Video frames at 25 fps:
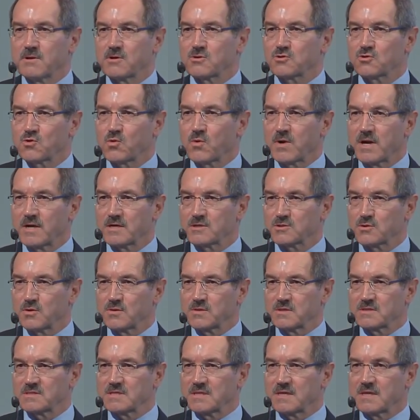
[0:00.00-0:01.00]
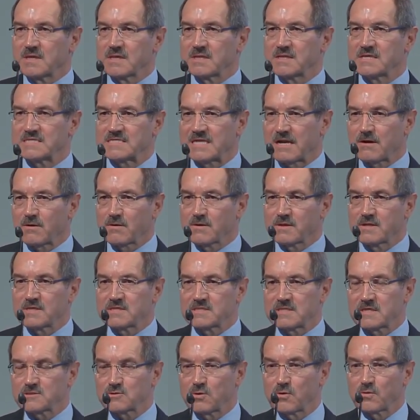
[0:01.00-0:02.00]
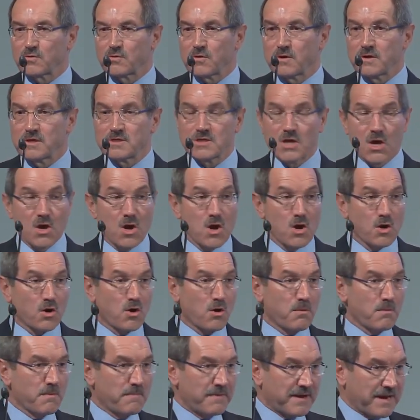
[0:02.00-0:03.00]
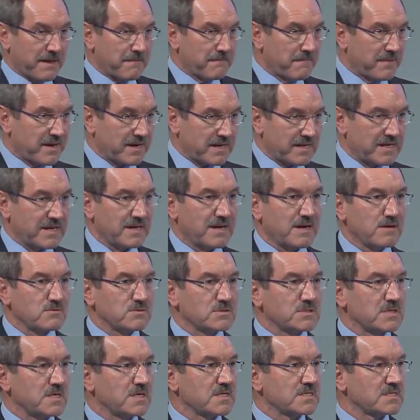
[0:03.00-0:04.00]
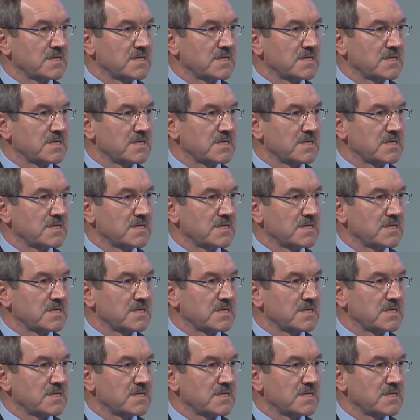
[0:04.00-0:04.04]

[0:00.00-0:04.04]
be leading these projects, and also to